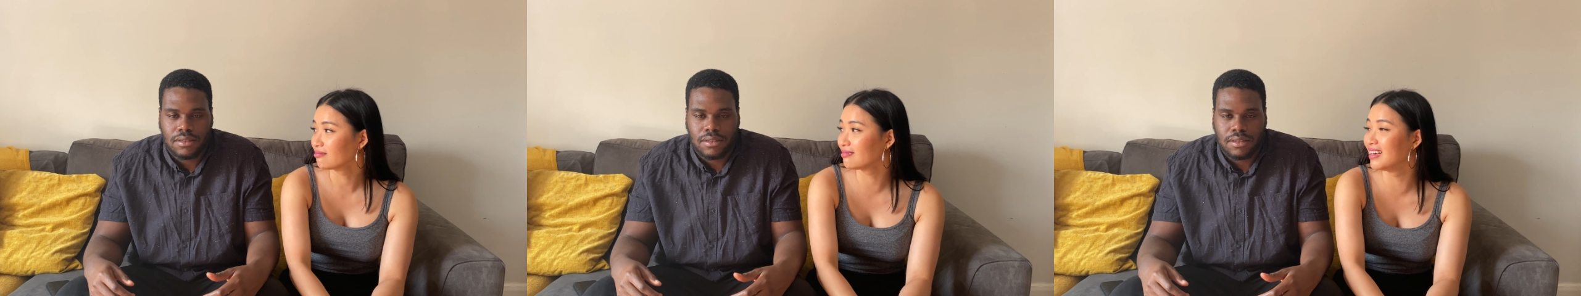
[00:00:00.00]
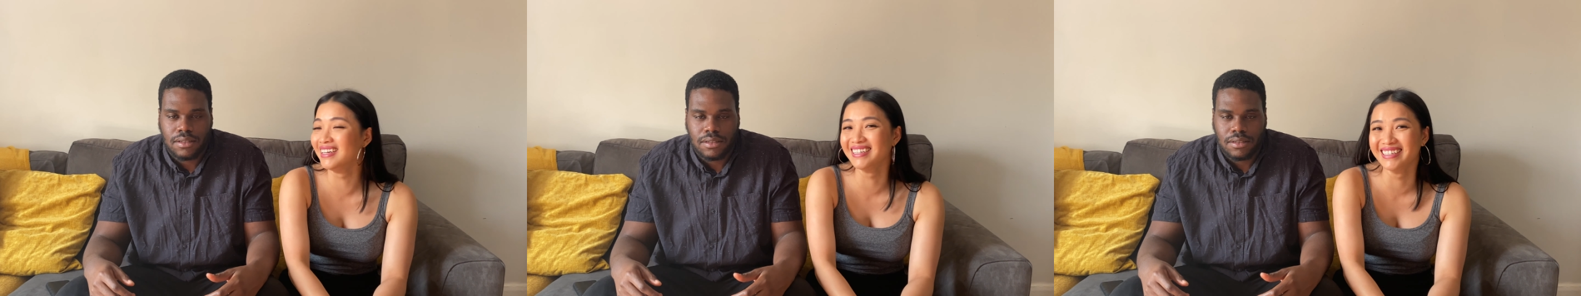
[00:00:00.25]
Speaker 1: Ah.
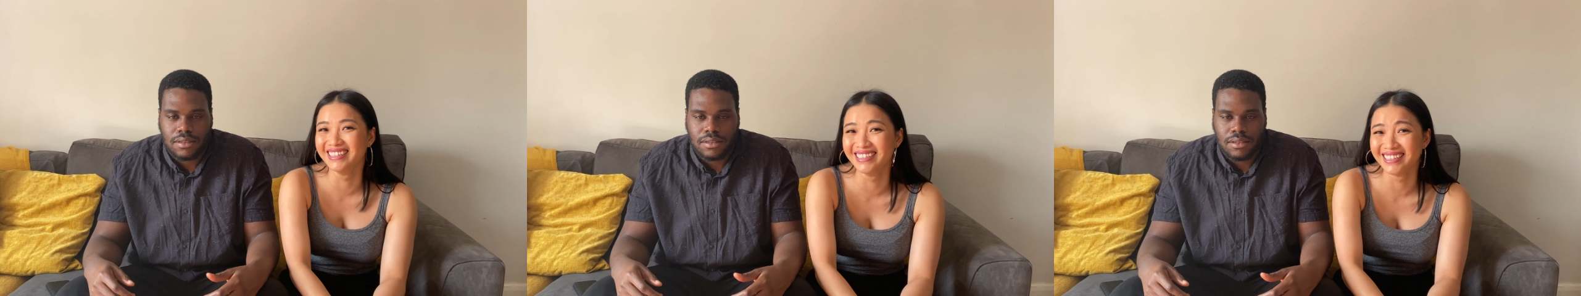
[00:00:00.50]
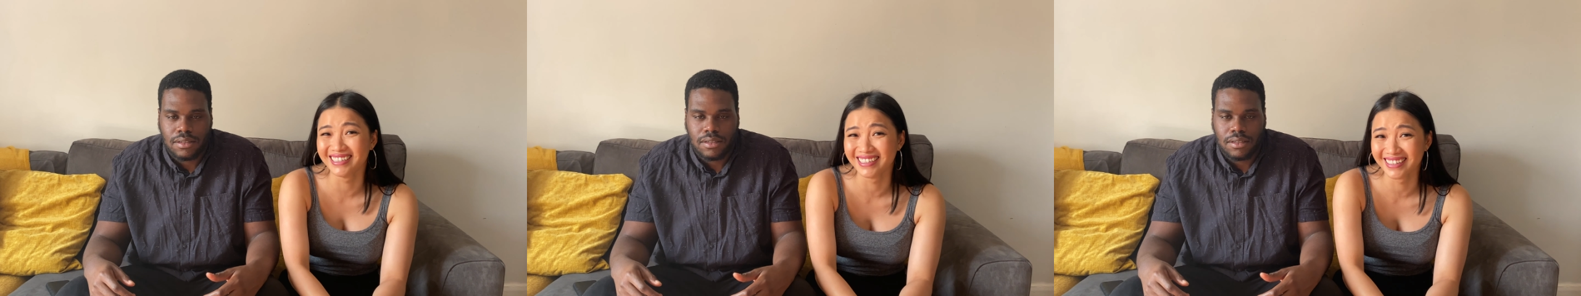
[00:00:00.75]

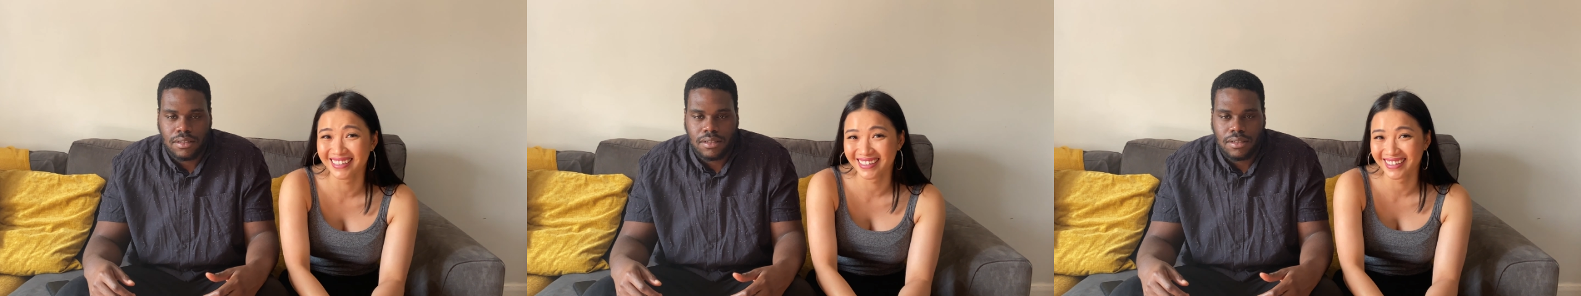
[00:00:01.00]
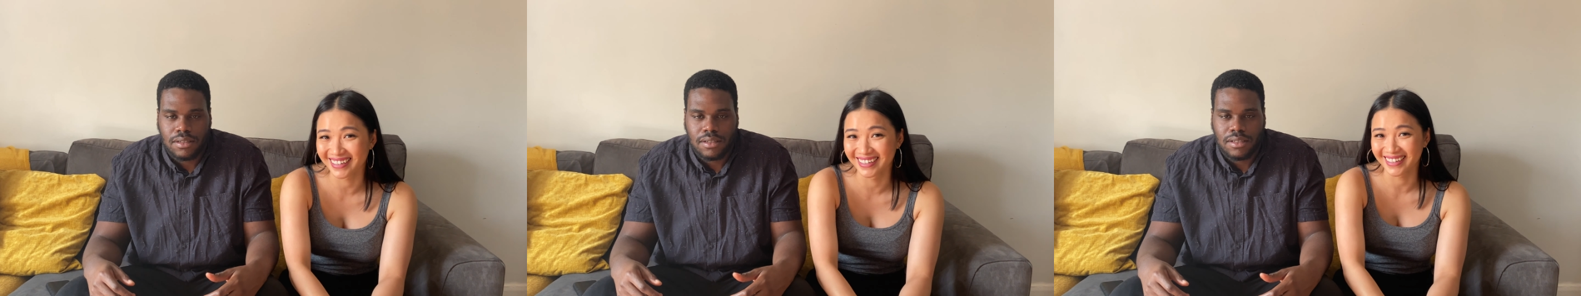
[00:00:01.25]

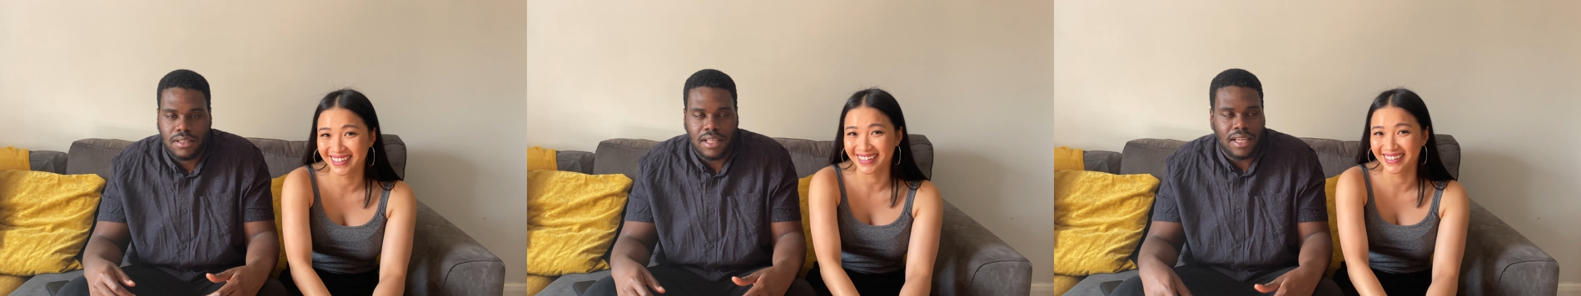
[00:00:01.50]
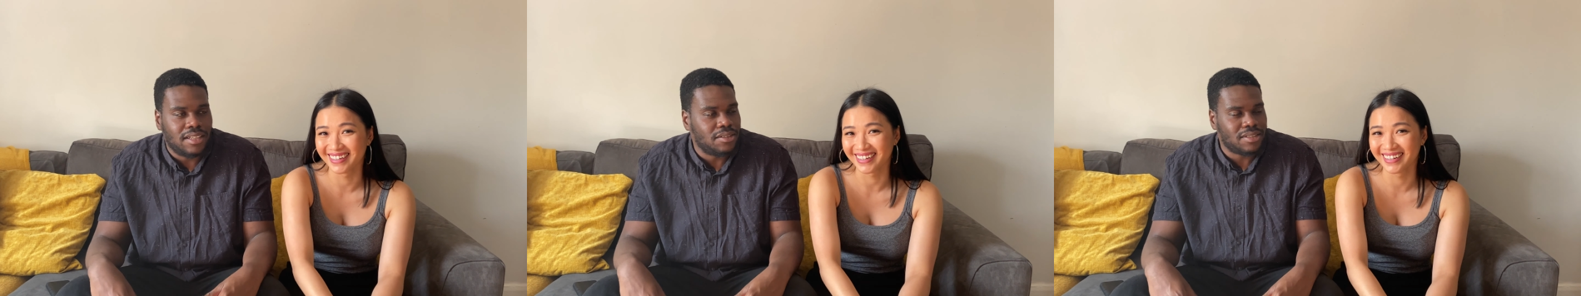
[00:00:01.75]

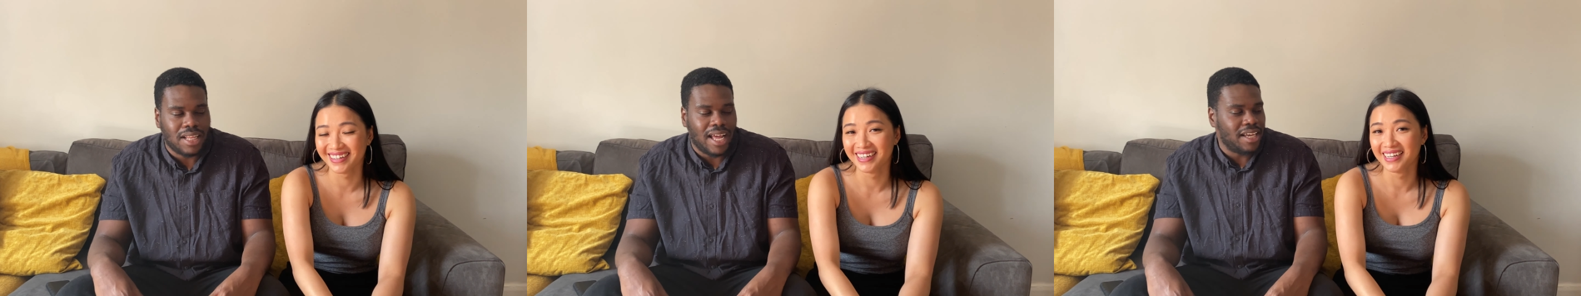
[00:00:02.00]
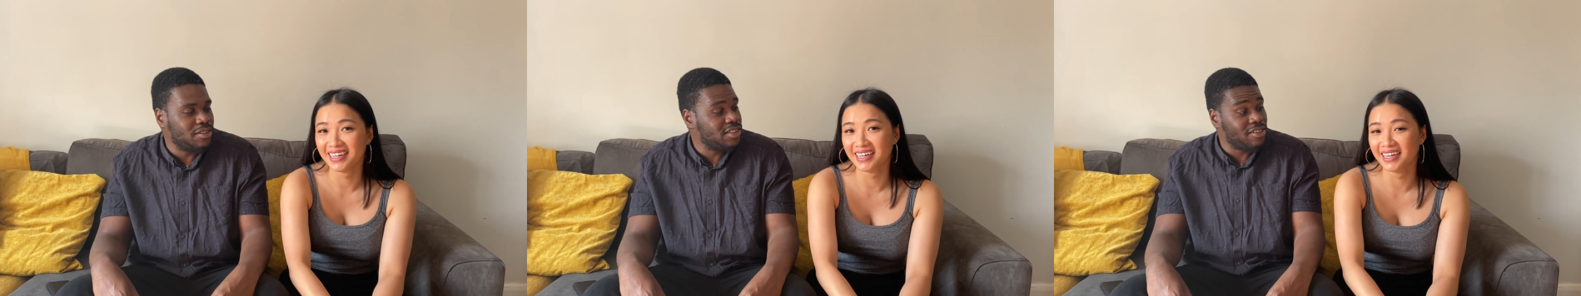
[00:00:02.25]
and it's
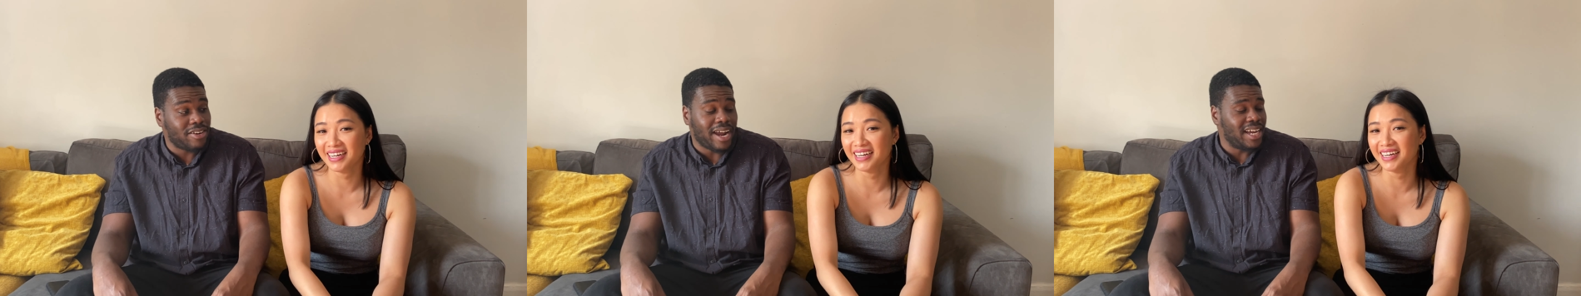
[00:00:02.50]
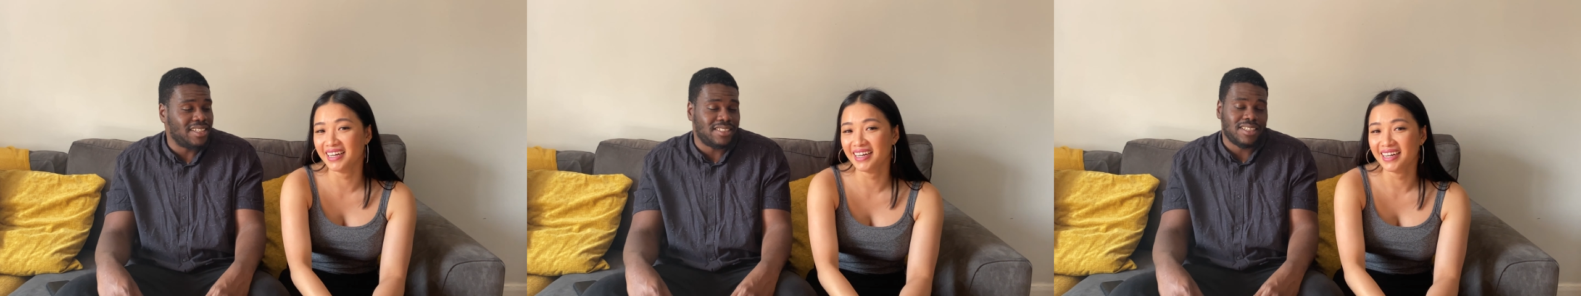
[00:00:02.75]
like it was
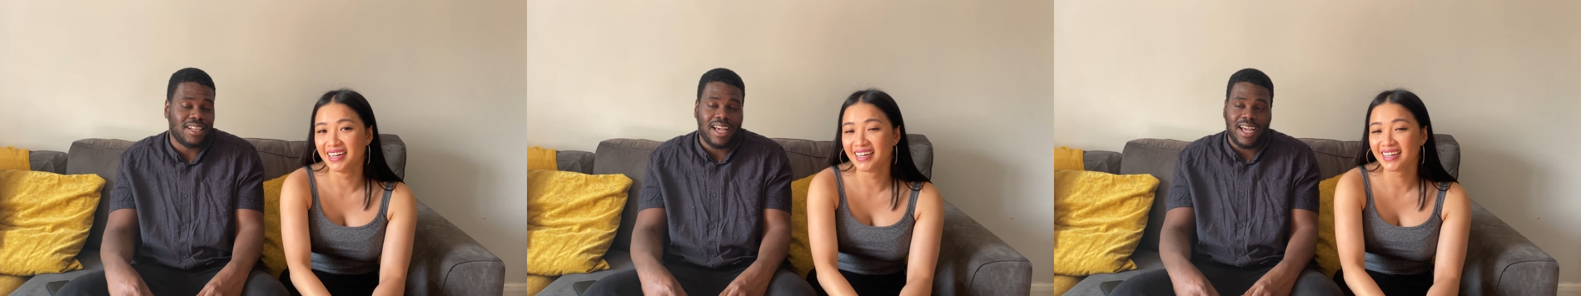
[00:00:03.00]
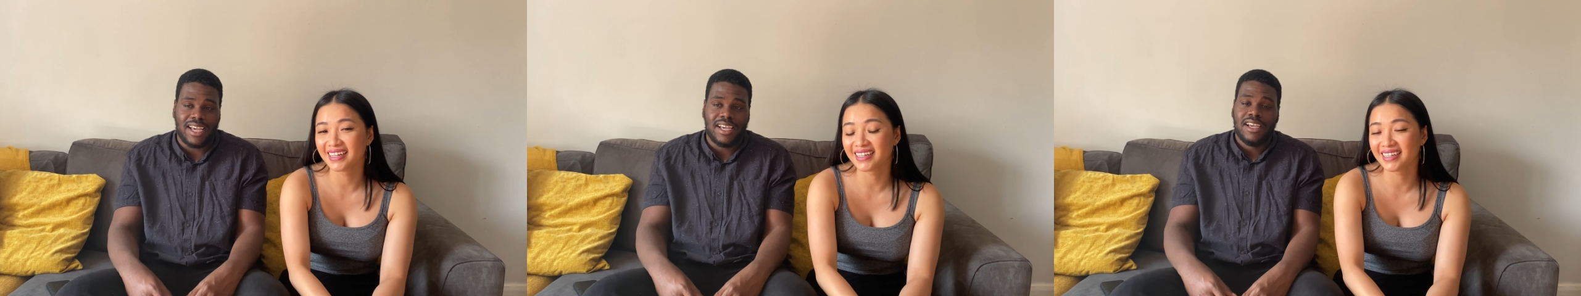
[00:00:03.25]
crazy. Like